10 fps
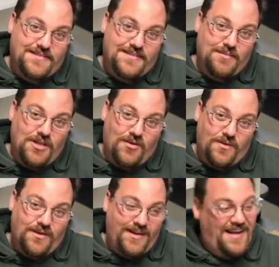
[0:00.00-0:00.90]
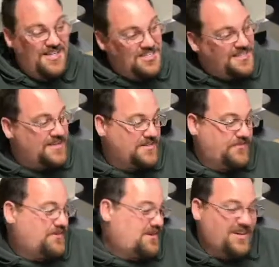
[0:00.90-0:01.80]
to blue. And it actually does it
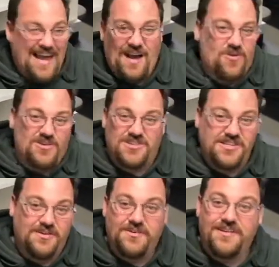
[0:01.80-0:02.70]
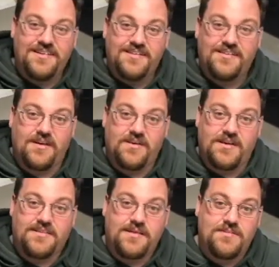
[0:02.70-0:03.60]
for a good hour or two. So
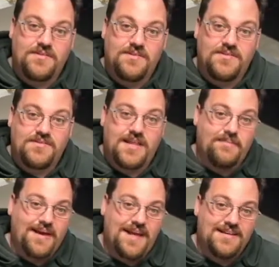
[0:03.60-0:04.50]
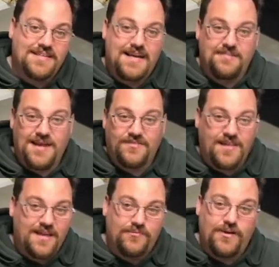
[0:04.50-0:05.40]
it's something you can set up ahead of time, have a
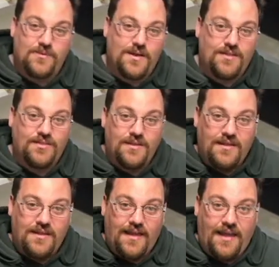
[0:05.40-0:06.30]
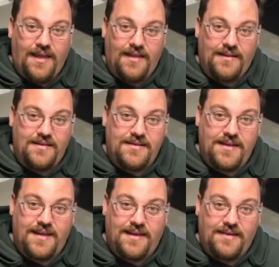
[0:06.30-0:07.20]
lot of fun with, and
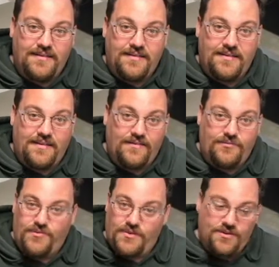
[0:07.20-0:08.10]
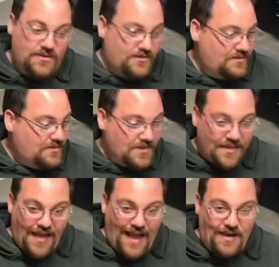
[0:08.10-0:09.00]
if you're
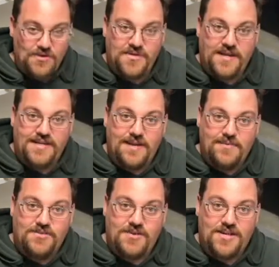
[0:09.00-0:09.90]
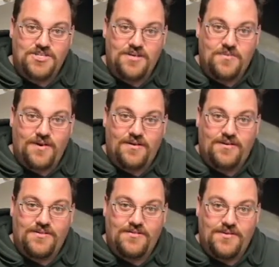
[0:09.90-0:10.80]
out doing a demonstration where
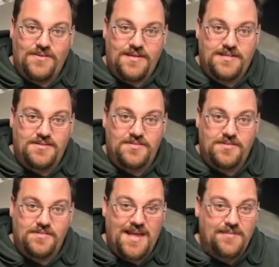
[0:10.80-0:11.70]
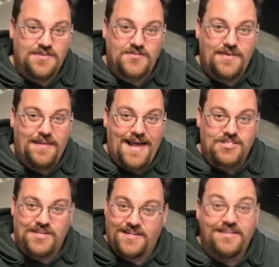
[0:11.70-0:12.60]
you need to do some chemistry
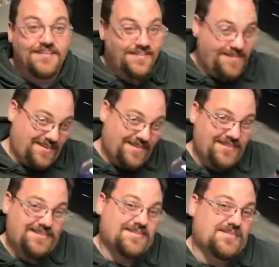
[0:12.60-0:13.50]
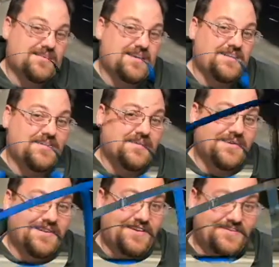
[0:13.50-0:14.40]
magic, this is an easy one
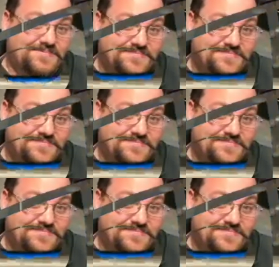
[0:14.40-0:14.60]
to